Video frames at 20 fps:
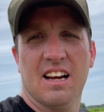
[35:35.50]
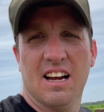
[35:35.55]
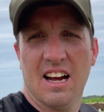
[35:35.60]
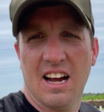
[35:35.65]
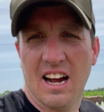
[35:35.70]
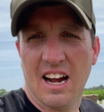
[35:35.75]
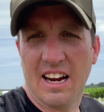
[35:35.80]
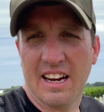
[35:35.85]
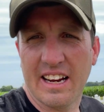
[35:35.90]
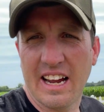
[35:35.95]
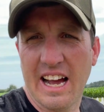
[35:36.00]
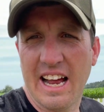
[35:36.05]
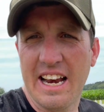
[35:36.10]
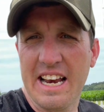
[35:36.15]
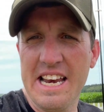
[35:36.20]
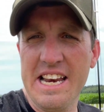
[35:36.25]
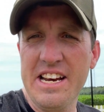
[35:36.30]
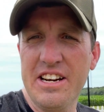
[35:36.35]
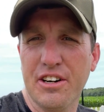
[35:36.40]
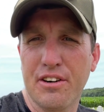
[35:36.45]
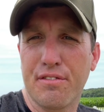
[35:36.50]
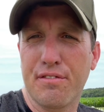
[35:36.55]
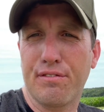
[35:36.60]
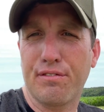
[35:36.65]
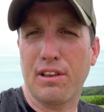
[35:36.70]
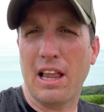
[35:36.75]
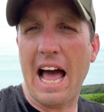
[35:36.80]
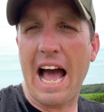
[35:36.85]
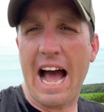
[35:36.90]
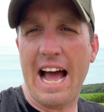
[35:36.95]
I got near
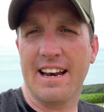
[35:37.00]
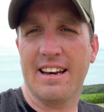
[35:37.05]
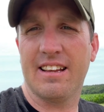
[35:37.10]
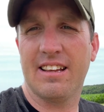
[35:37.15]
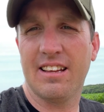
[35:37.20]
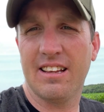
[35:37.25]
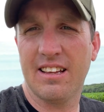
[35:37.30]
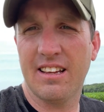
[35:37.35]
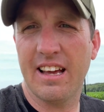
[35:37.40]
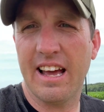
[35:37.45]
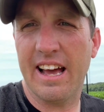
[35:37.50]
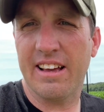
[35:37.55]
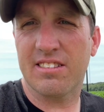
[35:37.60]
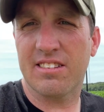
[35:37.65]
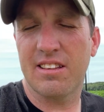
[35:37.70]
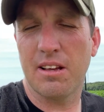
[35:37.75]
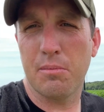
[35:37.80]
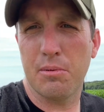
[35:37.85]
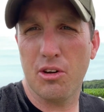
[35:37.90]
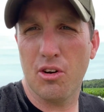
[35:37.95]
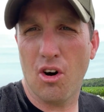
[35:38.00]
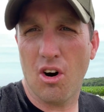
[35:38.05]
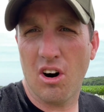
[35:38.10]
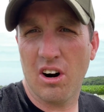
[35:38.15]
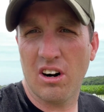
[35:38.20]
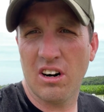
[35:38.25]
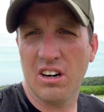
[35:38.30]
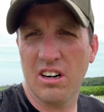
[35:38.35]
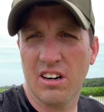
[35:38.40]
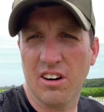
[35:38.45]
flat
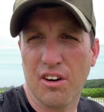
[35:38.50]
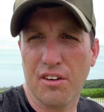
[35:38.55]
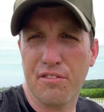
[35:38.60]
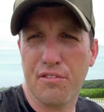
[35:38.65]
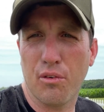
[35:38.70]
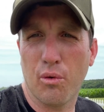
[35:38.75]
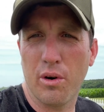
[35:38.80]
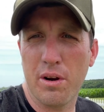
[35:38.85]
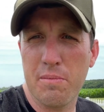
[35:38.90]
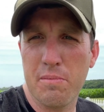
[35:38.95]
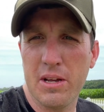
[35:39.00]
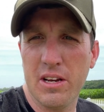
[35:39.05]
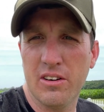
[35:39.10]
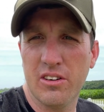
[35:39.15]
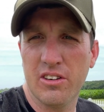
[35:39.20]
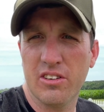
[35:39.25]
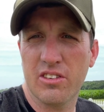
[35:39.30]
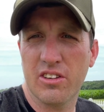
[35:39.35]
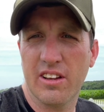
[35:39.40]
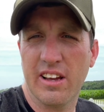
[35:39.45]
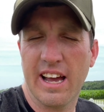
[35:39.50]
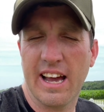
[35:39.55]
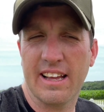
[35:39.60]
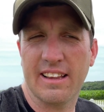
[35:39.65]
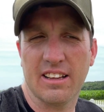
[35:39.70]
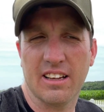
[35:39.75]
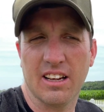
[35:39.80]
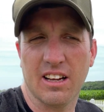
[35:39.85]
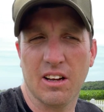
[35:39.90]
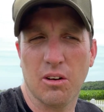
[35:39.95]
SWR on 40 meters at
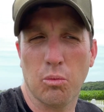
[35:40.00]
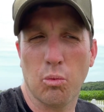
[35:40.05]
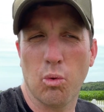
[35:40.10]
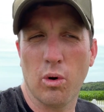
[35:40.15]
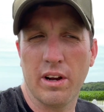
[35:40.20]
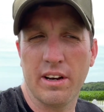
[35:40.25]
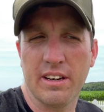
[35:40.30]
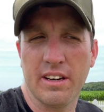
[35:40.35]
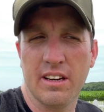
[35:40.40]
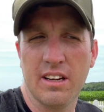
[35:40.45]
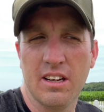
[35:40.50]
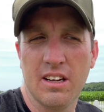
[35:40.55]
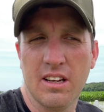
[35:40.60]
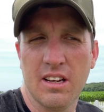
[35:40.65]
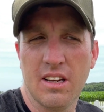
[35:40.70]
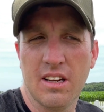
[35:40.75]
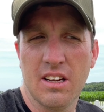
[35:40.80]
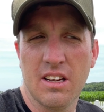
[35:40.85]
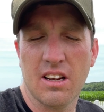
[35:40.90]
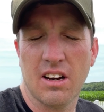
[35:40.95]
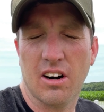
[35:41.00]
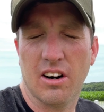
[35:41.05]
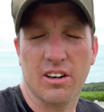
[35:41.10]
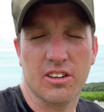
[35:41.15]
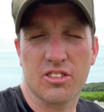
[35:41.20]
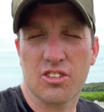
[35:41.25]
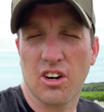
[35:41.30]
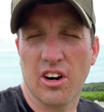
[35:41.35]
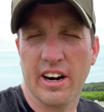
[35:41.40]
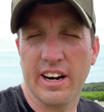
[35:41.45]

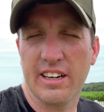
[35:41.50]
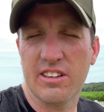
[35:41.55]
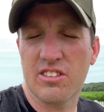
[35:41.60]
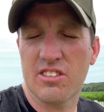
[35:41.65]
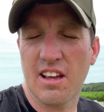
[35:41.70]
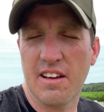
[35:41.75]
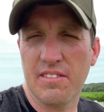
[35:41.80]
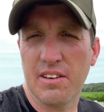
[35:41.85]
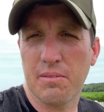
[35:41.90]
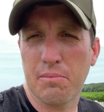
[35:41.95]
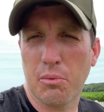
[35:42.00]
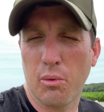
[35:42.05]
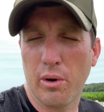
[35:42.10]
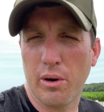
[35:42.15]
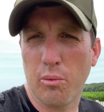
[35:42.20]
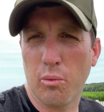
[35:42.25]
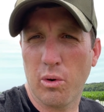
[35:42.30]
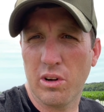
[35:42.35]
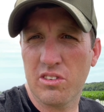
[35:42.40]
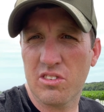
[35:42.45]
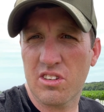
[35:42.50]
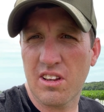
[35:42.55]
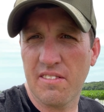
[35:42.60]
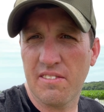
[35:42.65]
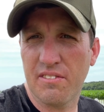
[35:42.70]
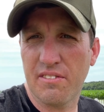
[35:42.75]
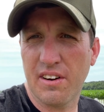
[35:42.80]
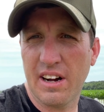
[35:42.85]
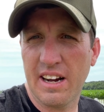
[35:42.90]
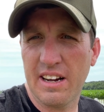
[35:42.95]

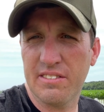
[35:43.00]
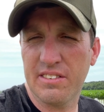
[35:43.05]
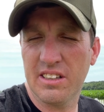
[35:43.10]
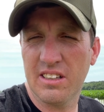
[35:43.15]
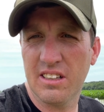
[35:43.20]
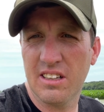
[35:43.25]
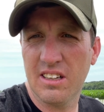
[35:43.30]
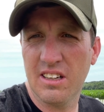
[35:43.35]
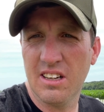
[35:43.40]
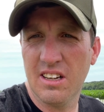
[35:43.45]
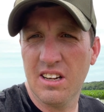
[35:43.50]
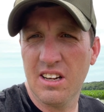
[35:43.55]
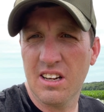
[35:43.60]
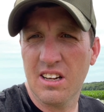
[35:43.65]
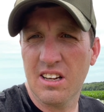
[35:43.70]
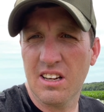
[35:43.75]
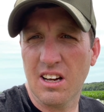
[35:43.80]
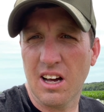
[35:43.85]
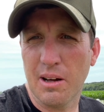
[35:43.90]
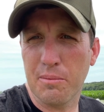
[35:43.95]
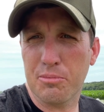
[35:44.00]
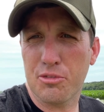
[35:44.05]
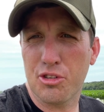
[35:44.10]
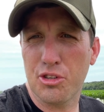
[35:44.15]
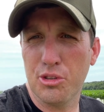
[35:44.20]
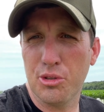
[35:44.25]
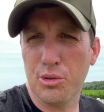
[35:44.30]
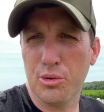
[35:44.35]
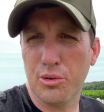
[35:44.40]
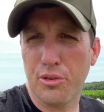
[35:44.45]
7.175 up
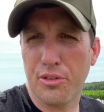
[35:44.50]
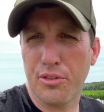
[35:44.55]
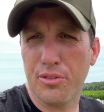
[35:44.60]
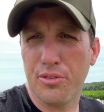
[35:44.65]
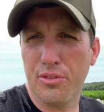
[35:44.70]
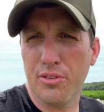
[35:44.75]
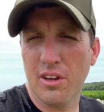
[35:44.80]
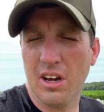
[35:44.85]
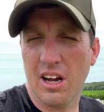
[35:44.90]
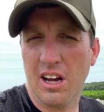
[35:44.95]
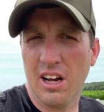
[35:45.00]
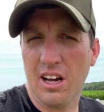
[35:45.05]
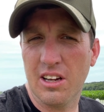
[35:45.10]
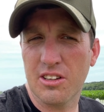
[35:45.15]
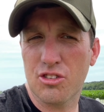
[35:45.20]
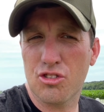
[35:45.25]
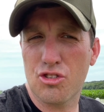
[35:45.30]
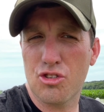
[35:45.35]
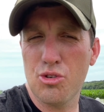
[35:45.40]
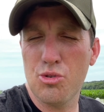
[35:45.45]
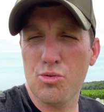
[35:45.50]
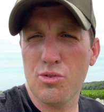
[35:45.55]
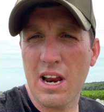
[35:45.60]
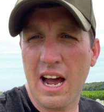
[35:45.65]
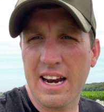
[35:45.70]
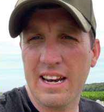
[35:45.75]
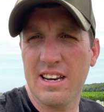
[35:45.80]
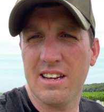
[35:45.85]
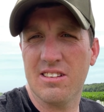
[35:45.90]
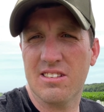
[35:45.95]
to
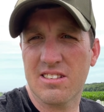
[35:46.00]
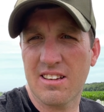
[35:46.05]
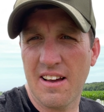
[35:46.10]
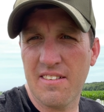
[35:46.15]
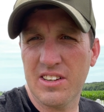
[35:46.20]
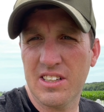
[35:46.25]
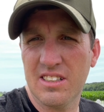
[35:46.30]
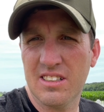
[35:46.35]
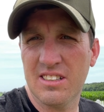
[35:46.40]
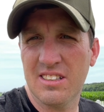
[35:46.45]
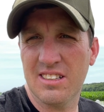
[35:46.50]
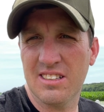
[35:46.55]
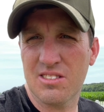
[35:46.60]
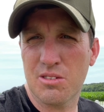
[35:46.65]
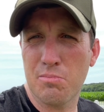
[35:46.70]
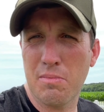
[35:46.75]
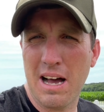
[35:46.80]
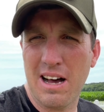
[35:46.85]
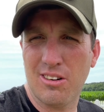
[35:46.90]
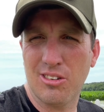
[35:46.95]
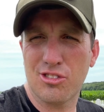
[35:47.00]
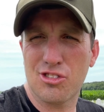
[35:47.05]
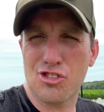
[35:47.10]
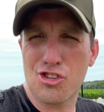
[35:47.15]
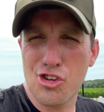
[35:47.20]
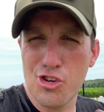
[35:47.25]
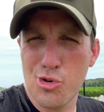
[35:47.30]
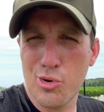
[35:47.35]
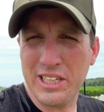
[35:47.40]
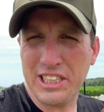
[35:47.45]
297. It's about
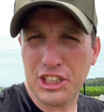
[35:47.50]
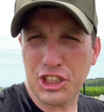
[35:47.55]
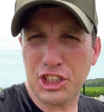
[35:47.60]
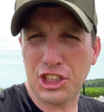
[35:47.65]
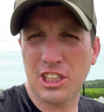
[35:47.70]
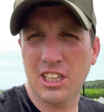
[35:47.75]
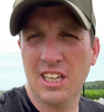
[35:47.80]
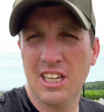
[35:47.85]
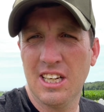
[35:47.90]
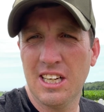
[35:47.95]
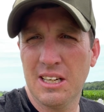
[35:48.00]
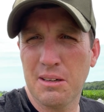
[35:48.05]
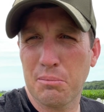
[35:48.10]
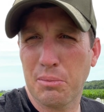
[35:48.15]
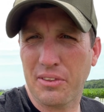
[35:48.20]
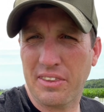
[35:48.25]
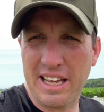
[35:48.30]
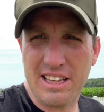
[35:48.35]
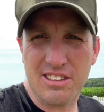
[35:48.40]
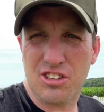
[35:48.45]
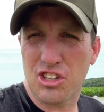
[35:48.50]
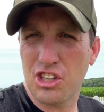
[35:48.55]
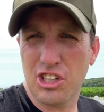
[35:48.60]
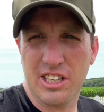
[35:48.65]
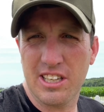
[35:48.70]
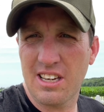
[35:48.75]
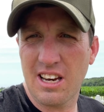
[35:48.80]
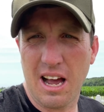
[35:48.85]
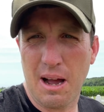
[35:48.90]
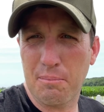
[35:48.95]
2-ish, but that's good.
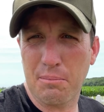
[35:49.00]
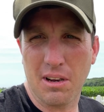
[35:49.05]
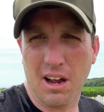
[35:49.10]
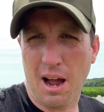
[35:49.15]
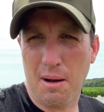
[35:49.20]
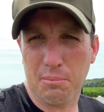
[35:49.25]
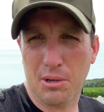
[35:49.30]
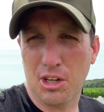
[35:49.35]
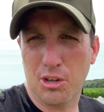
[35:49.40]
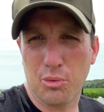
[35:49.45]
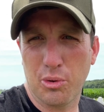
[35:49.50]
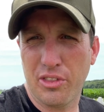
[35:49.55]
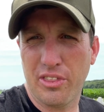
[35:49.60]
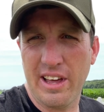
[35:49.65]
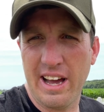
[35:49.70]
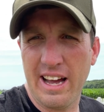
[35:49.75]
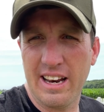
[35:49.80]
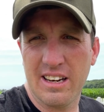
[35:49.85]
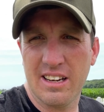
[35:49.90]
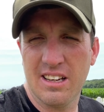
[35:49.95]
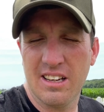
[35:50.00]
I'm good with that.